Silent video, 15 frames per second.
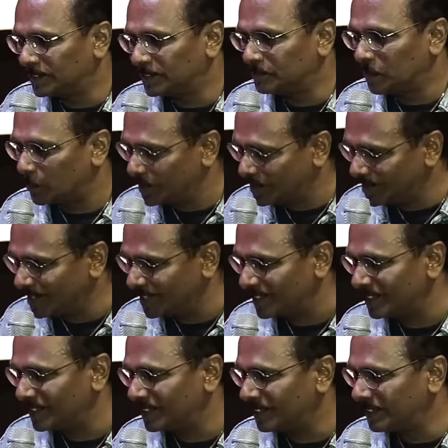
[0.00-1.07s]
But we did it.
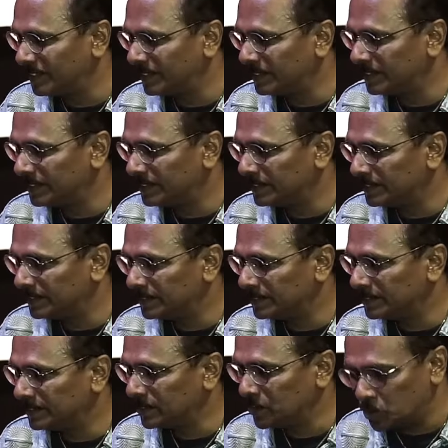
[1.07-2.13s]

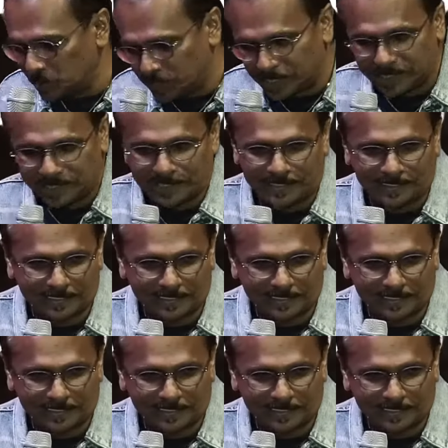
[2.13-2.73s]
You did it.